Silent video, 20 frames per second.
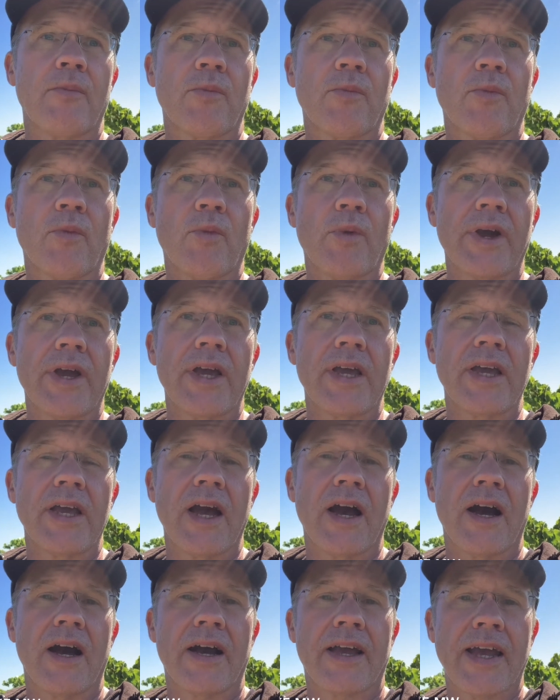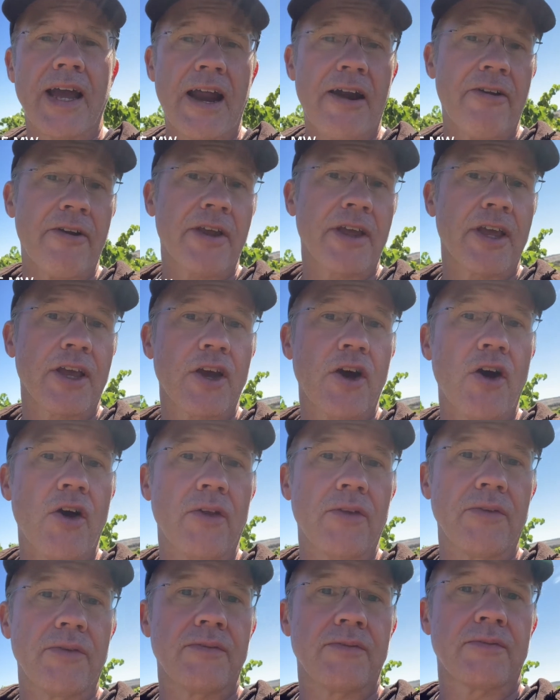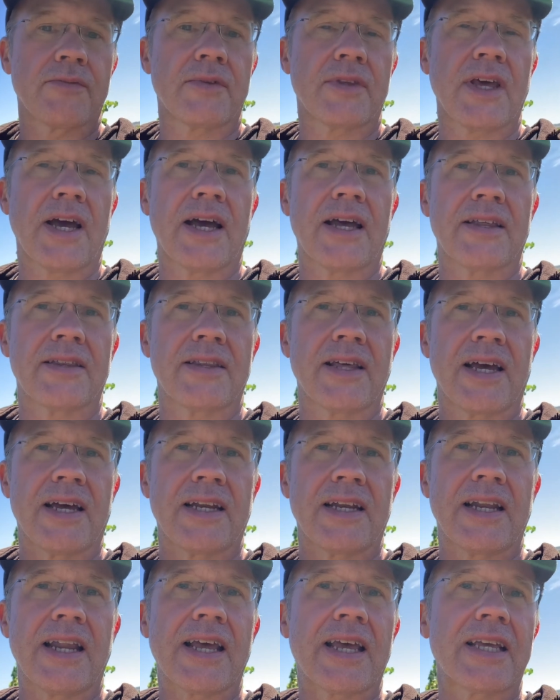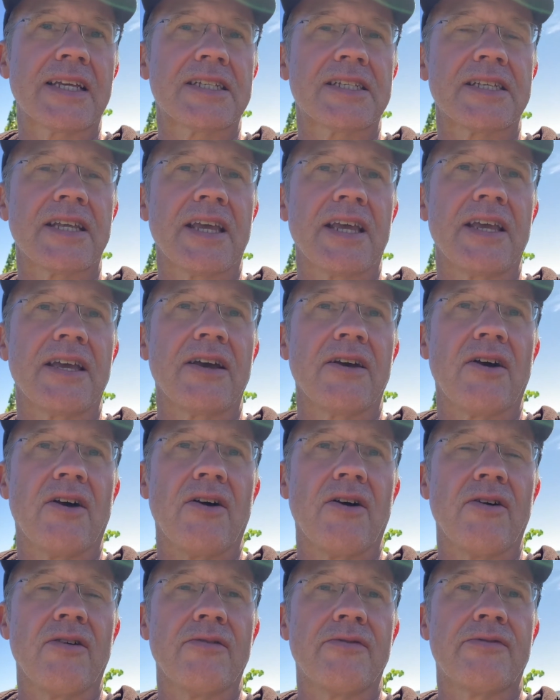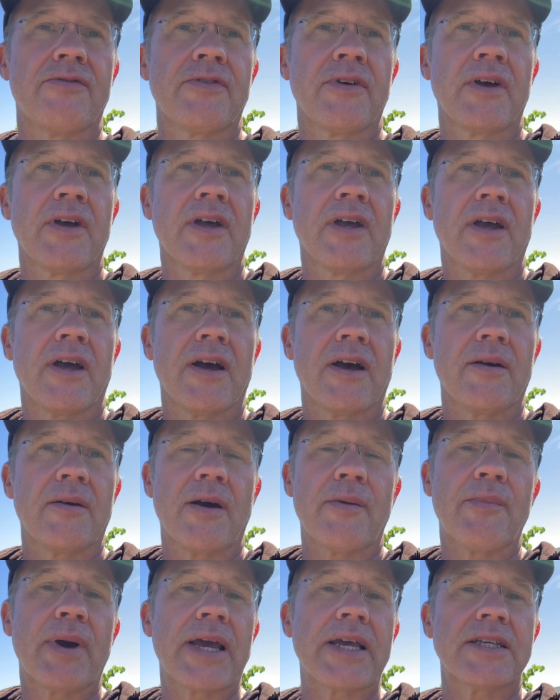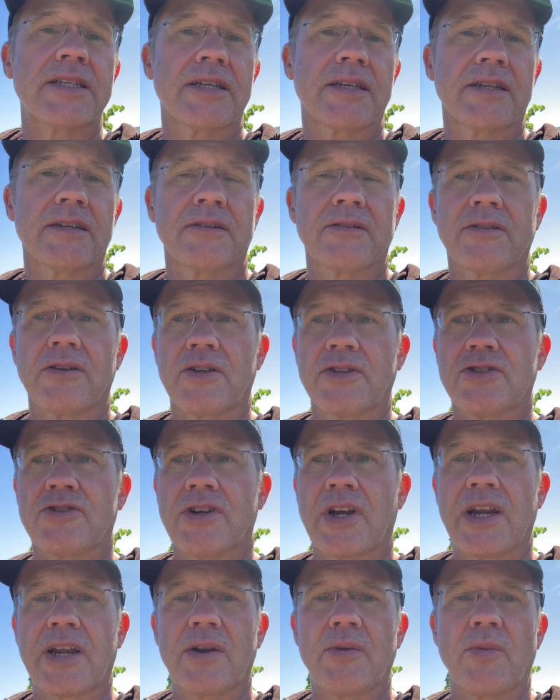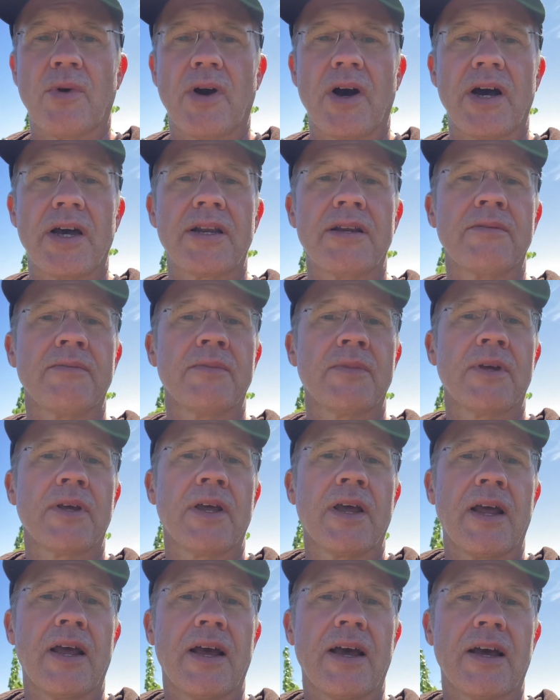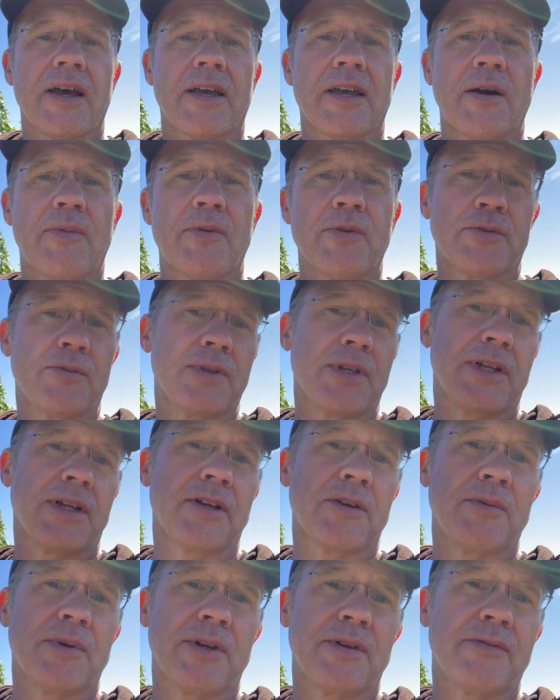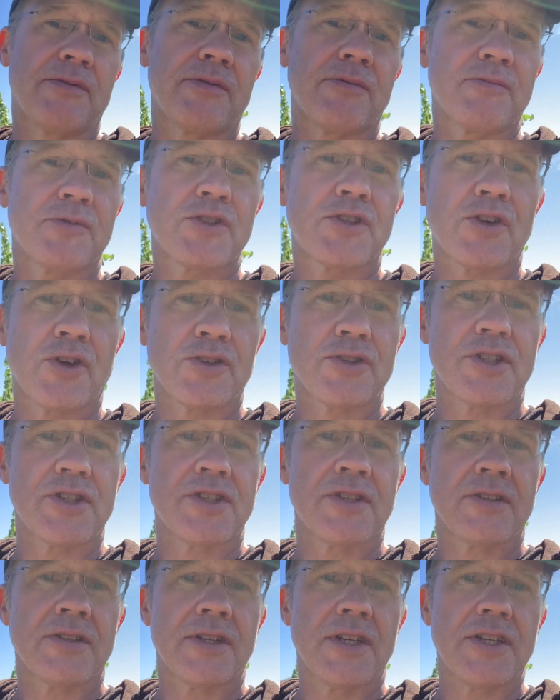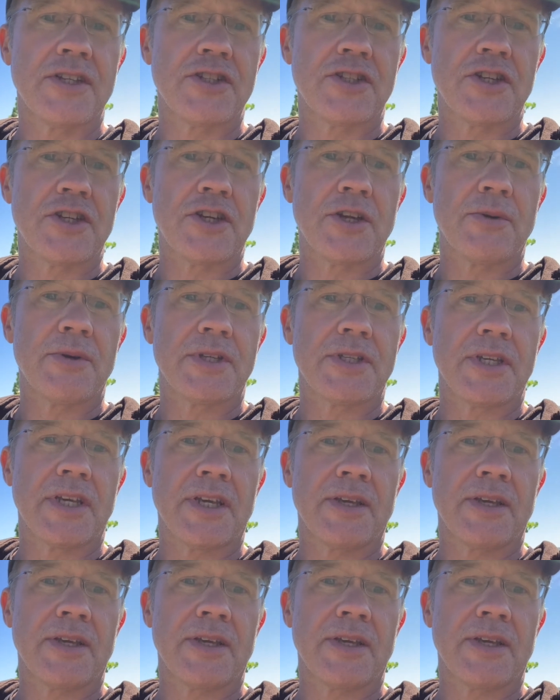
we are carrying on that legacy of amazing Australian wine, coupled with a little bit of Scottish ingenuity.